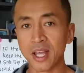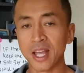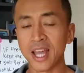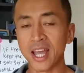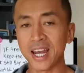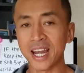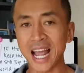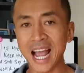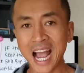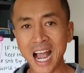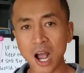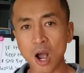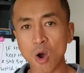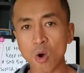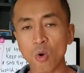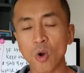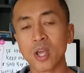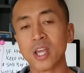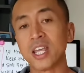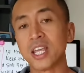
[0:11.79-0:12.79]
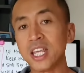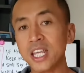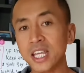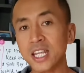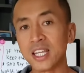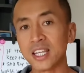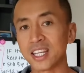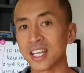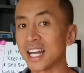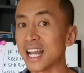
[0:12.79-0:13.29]
and how
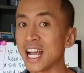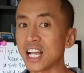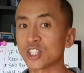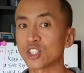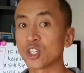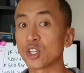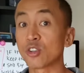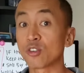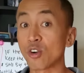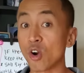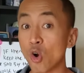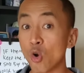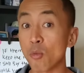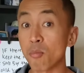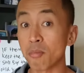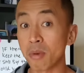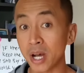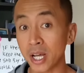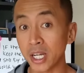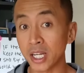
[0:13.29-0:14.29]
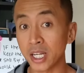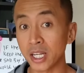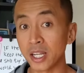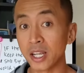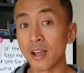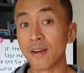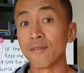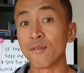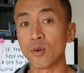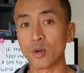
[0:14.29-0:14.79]
he can actually grow money
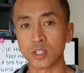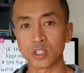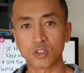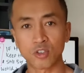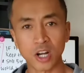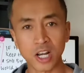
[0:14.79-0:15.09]
for his